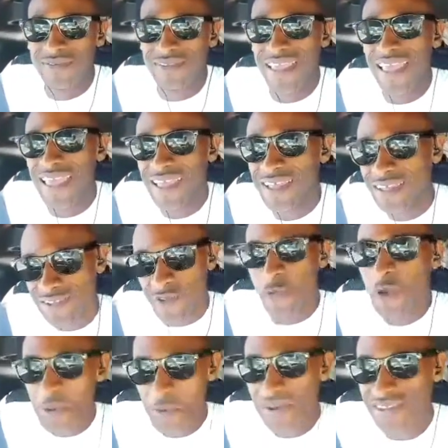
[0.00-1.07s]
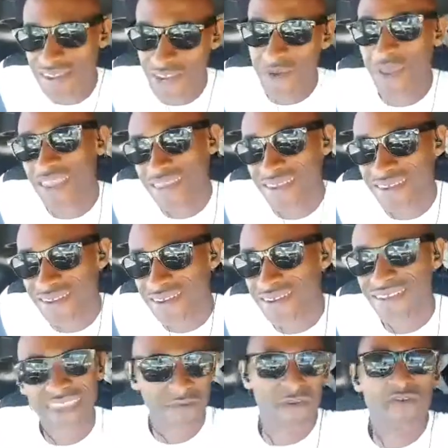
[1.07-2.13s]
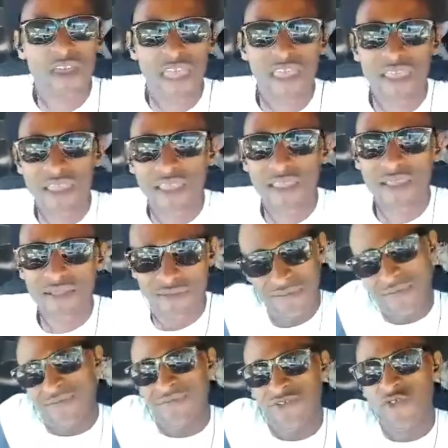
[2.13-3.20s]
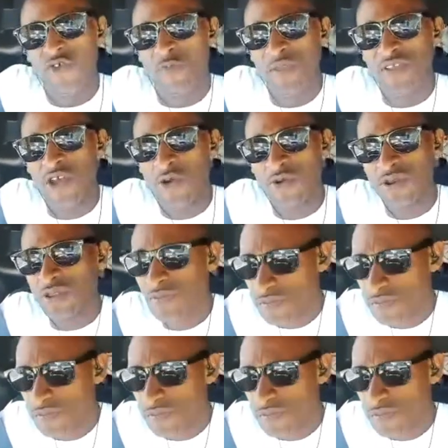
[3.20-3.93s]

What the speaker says: Yeah? It's a win-win situation. Is that right? Truth be told.